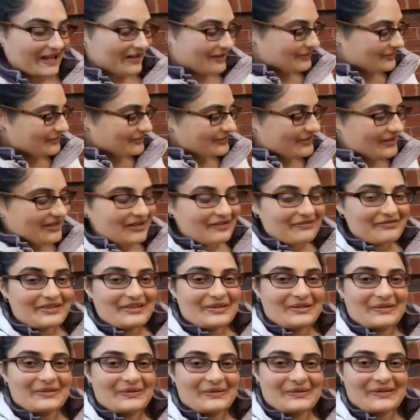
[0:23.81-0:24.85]
how to look
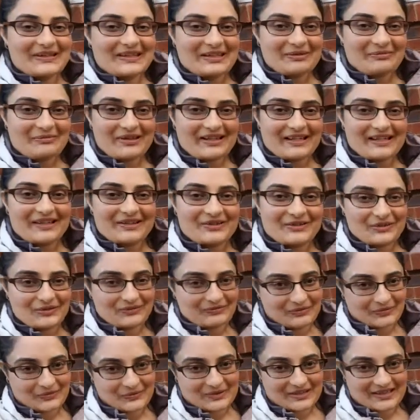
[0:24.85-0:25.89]
after your Tulsi plant
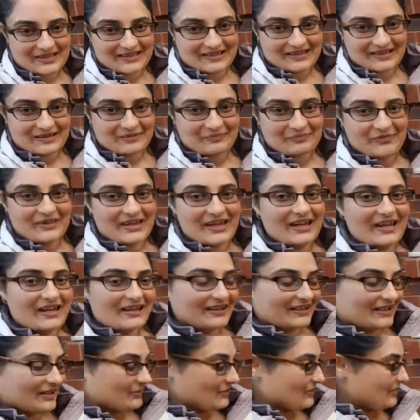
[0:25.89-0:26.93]
over winter.
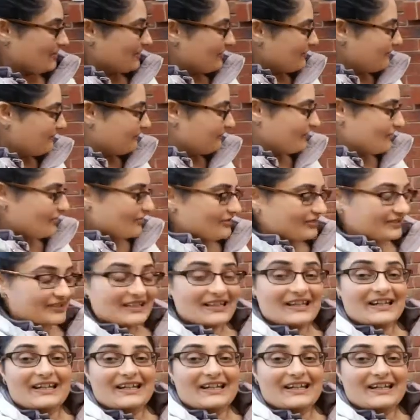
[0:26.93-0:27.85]
Now, I've got